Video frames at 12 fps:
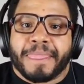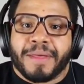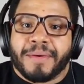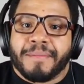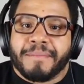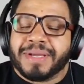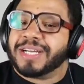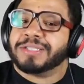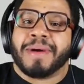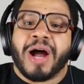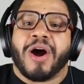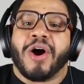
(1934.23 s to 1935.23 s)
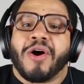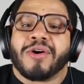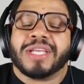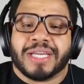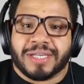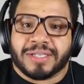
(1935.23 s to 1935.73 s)
Because my heart
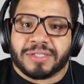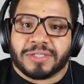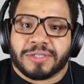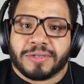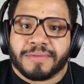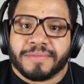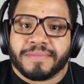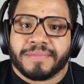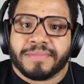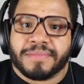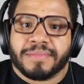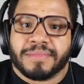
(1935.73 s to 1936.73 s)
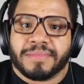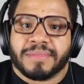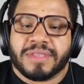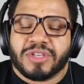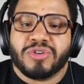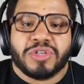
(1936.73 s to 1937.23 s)
is
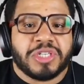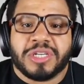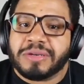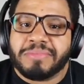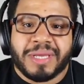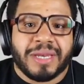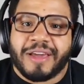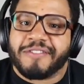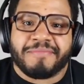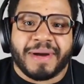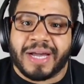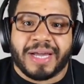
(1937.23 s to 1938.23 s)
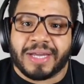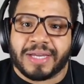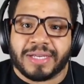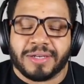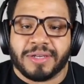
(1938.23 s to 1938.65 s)
you shouldn't be left behind.